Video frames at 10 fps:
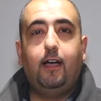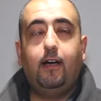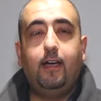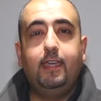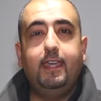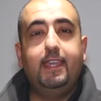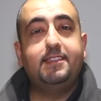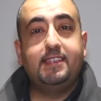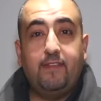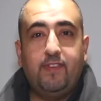Hi,
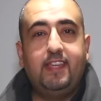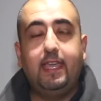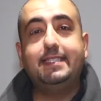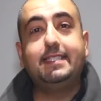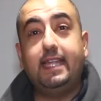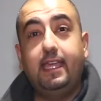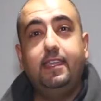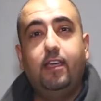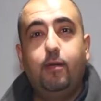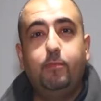it's Savva, and
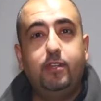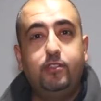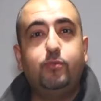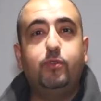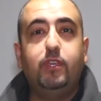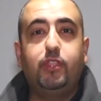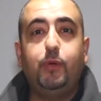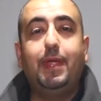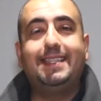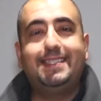today I'm going to talk you
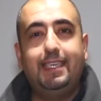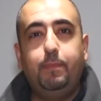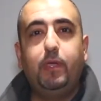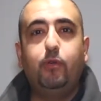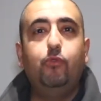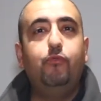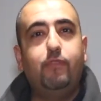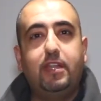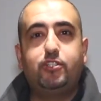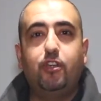through a typical
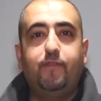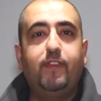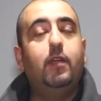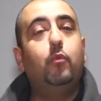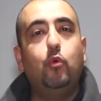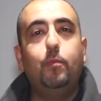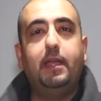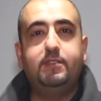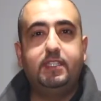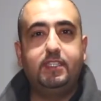retrofit
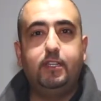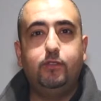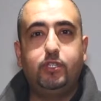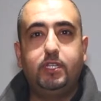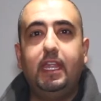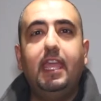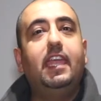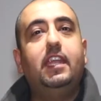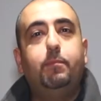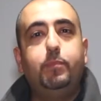wall-mounted solution
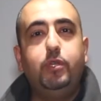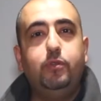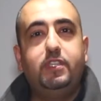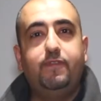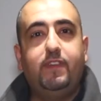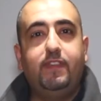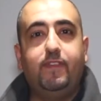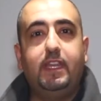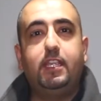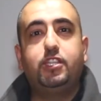in a beautifully
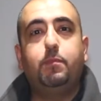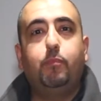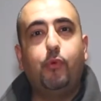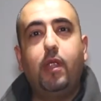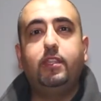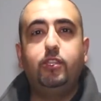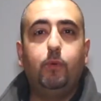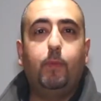finished brand new